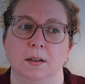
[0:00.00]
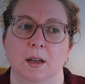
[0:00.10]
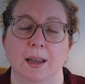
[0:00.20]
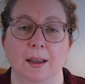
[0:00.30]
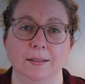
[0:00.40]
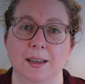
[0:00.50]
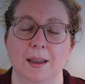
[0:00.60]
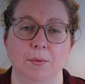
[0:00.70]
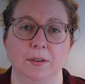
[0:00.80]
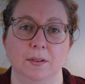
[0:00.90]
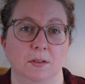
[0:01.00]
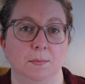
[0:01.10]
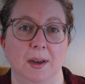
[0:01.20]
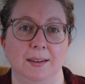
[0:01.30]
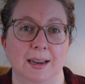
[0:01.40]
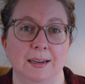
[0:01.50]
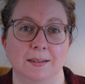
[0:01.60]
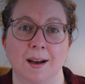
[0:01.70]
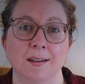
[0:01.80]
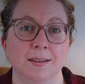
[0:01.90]
I guess he was expecting
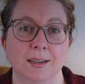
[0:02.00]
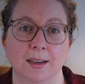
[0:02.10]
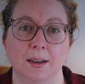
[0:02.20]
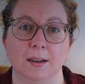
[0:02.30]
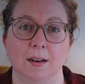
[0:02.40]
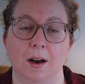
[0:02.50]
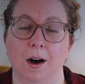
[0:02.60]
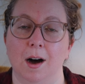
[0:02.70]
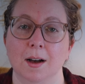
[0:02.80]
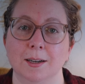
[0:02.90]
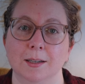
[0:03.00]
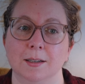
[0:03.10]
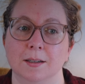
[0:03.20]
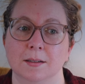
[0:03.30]
not to get caught.